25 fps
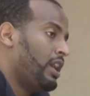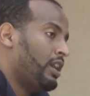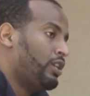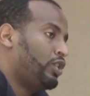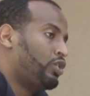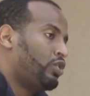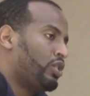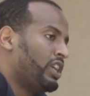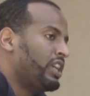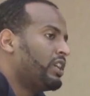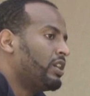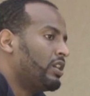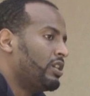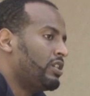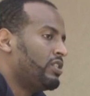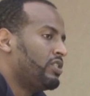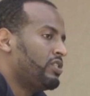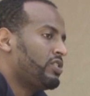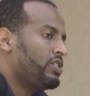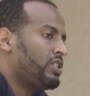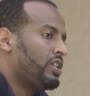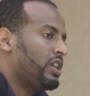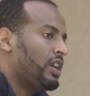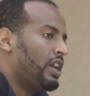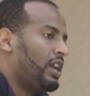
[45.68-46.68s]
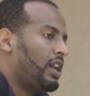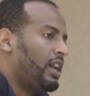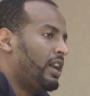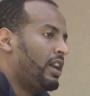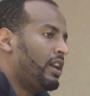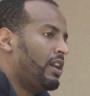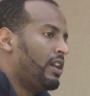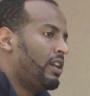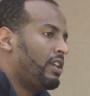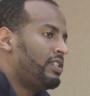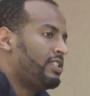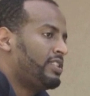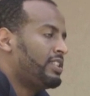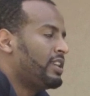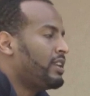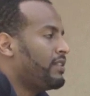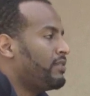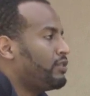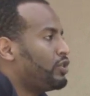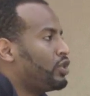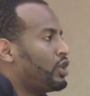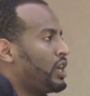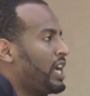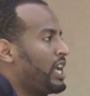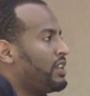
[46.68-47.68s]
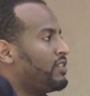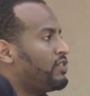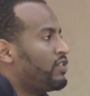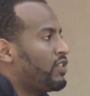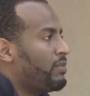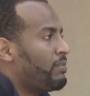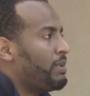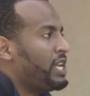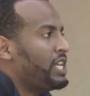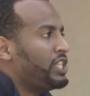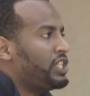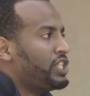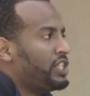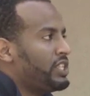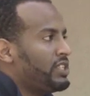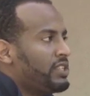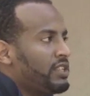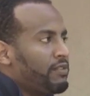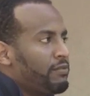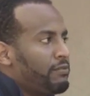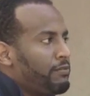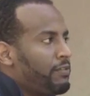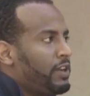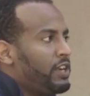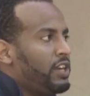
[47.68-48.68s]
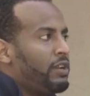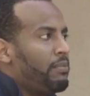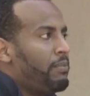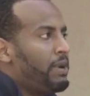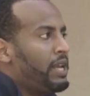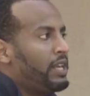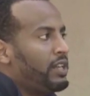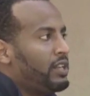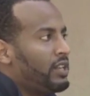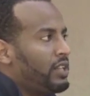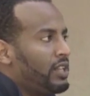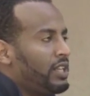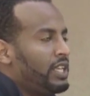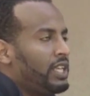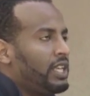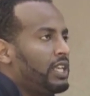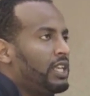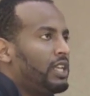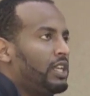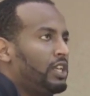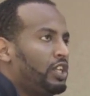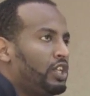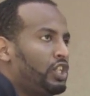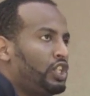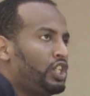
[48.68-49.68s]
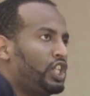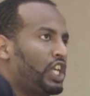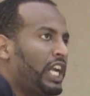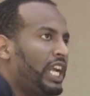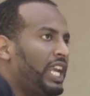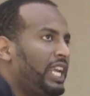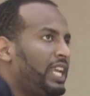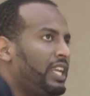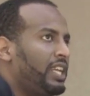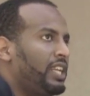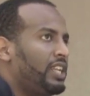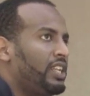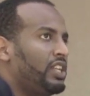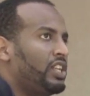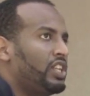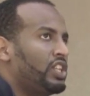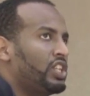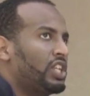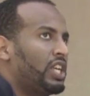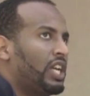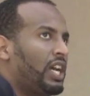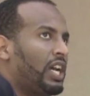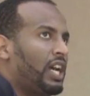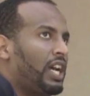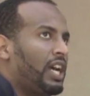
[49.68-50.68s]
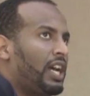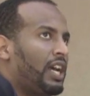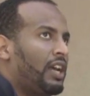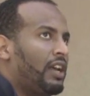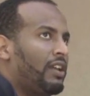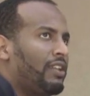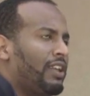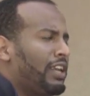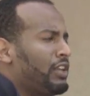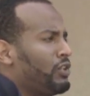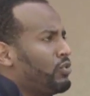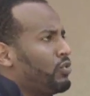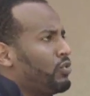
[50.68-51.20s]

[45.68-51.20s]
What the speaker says: triggers a set of transformations that fundamentally change, the